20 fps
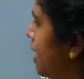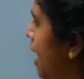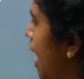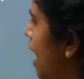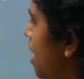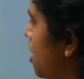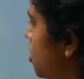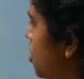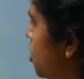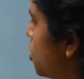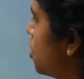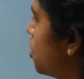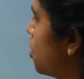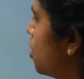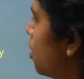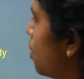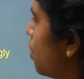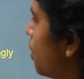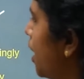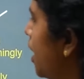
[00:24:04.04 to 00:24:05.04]
dash,
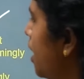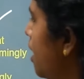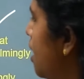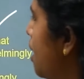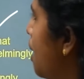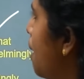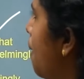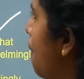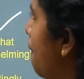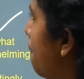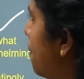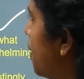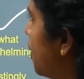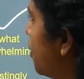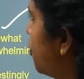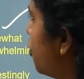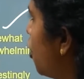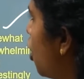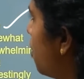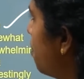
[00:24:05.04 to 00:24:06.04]
okay.
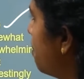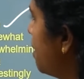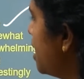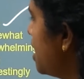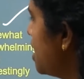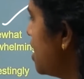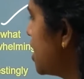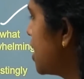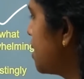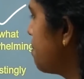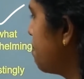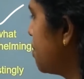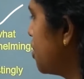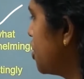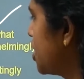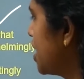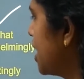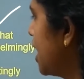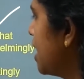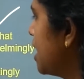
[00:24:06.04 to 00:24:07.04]
Performance,
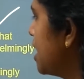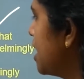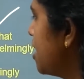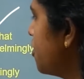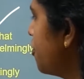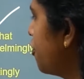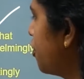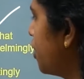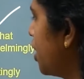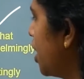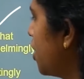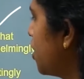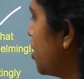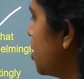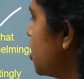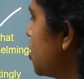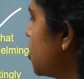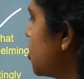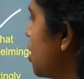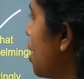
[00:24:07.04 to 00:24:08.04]
presented,
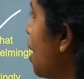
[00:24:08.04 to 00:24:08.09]
flourish,